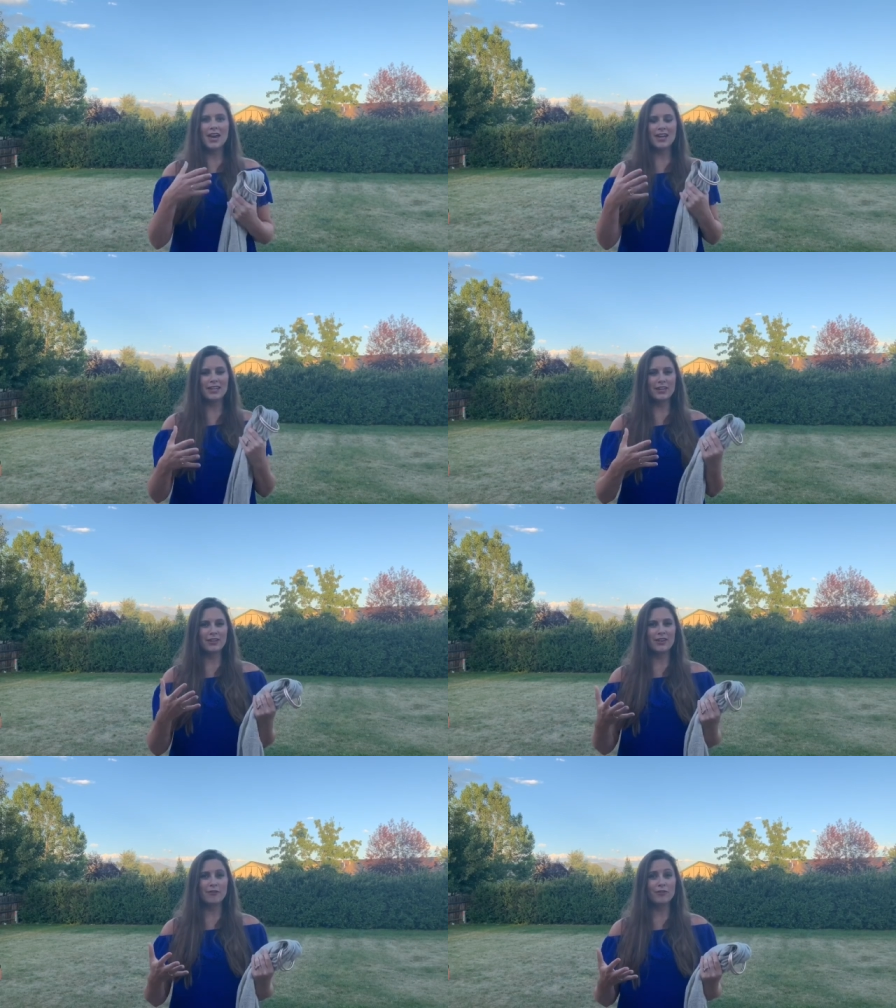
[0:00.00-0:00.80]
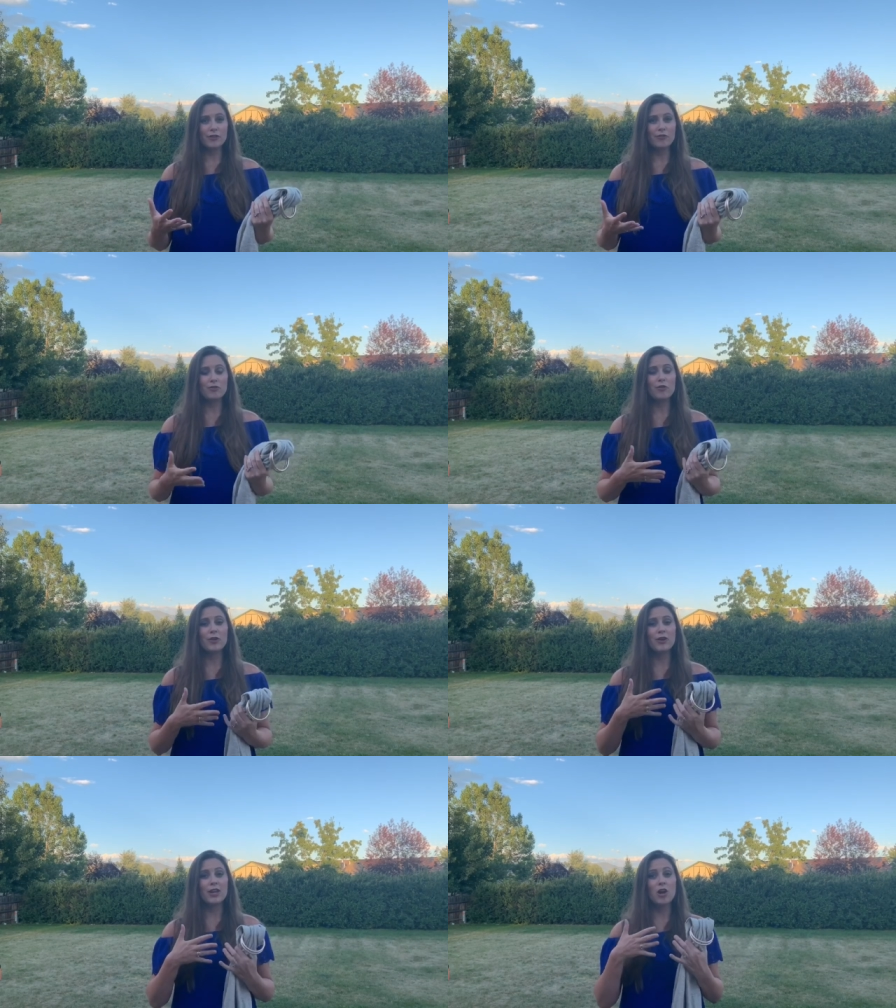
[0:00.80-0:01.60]
and get a feel for
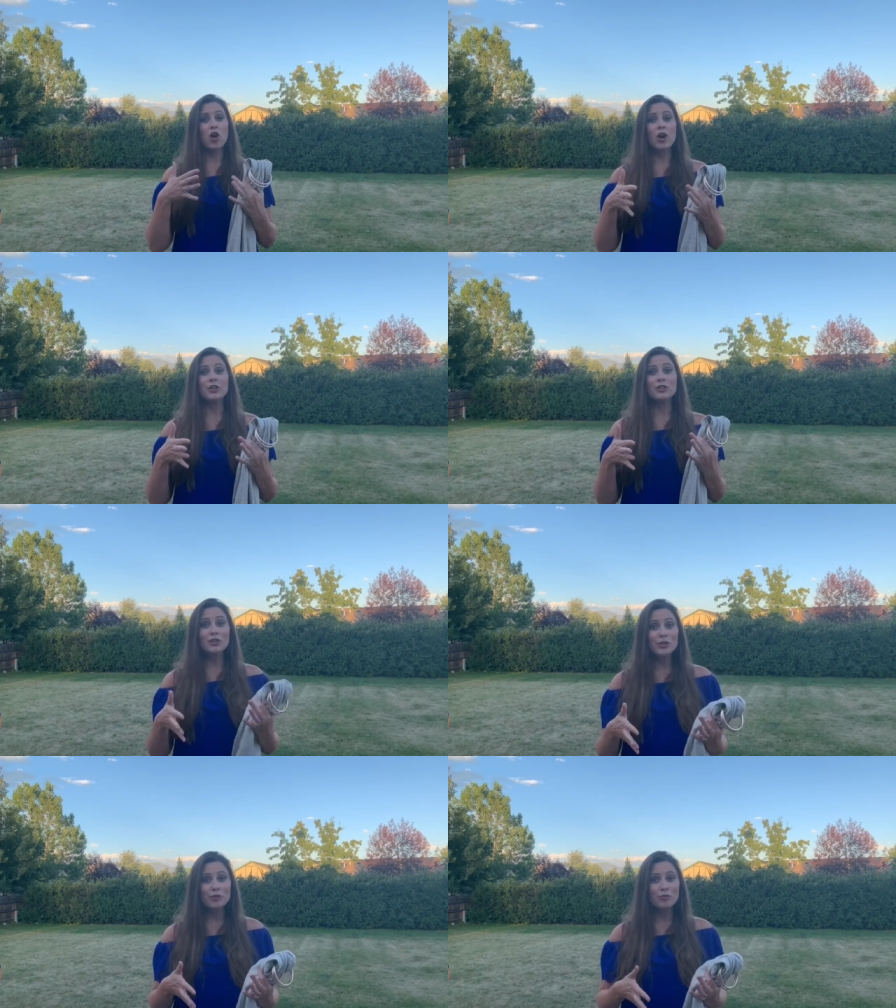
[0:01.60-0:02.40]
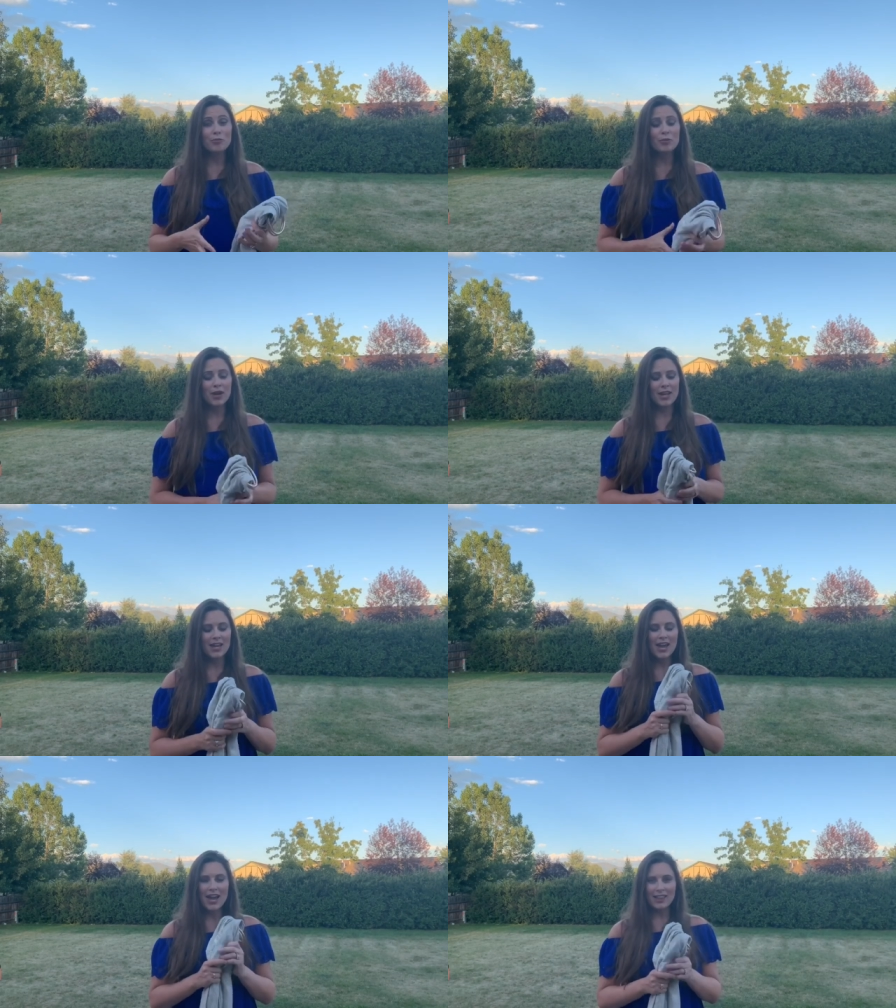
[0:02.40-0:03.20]
it on you, but
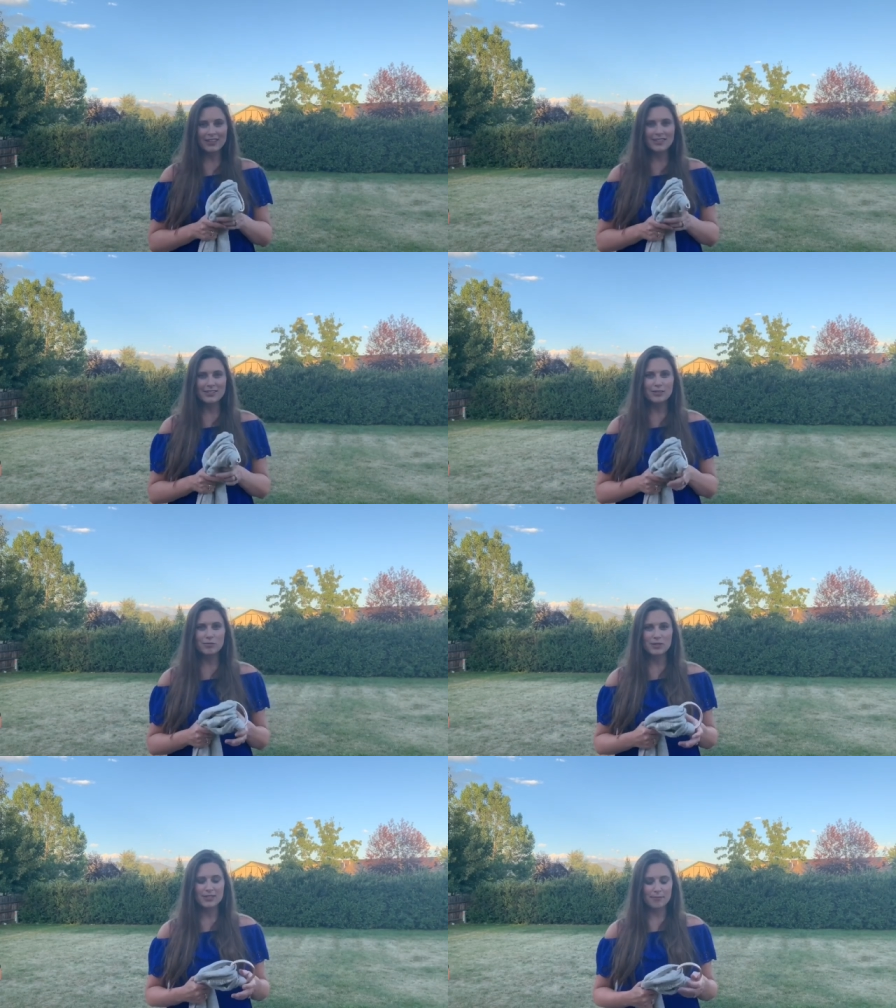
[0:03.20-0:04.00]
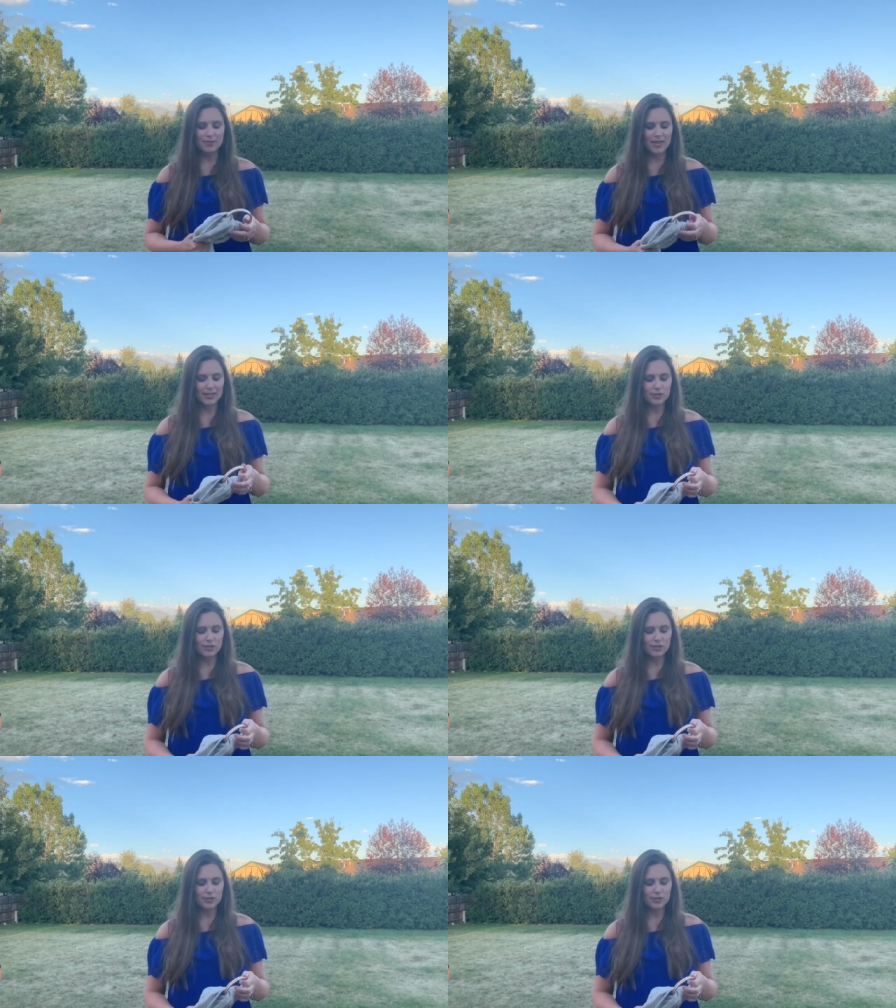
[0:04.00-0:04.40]
at least this will be something.